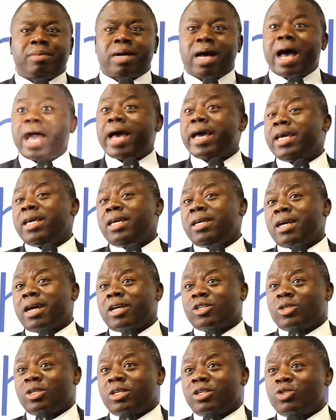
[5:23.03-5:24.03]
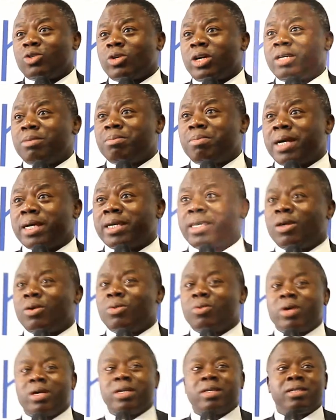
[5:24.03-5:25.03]
I actually joined
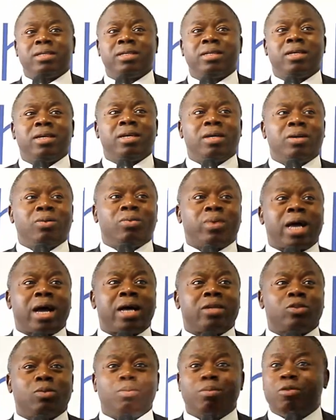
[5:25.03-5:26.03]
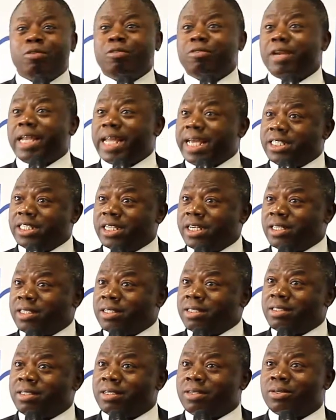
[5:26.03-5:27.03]
banking when we had to move
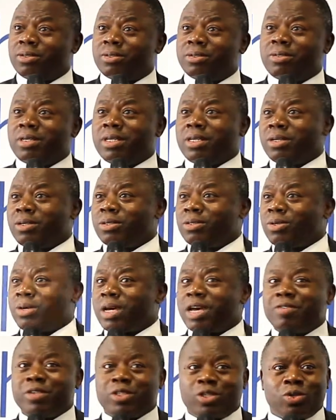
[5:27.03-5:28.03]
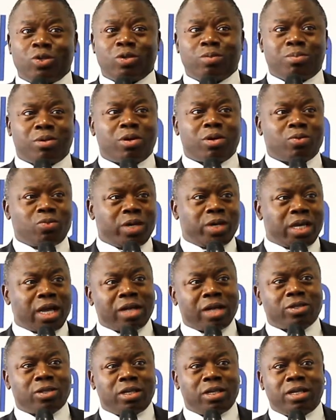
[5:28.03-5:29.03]
ledgers, so everything you brought, we
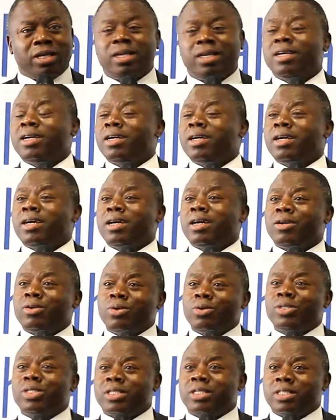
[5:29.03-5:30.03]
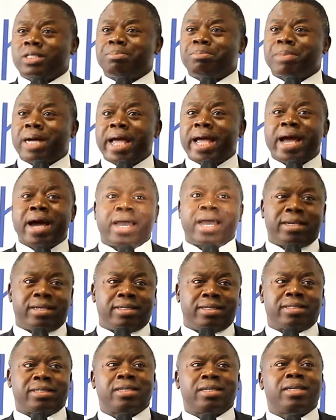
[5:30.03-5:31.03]
actually wrote it in by
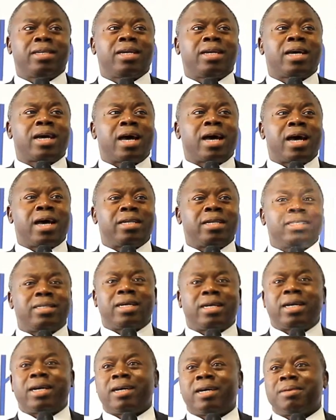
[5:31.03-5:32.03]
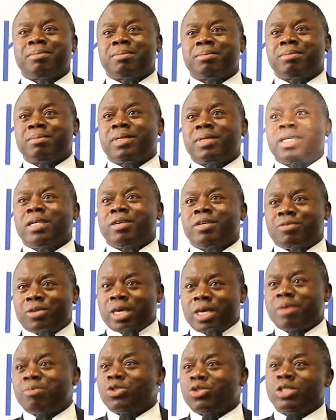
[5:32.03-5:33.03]
hand. And if you
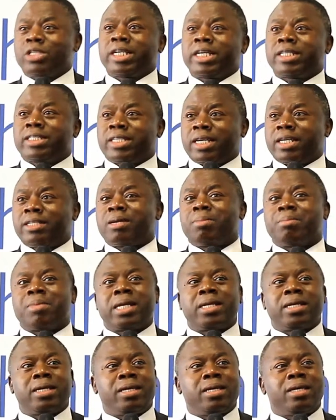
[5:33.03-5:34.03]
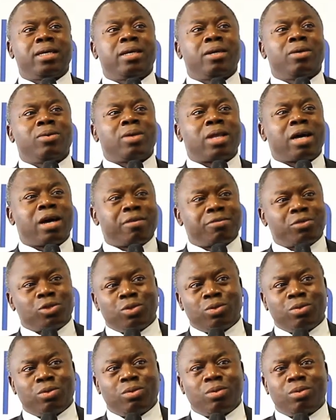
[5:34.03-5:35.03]
came to take the money, you'll have to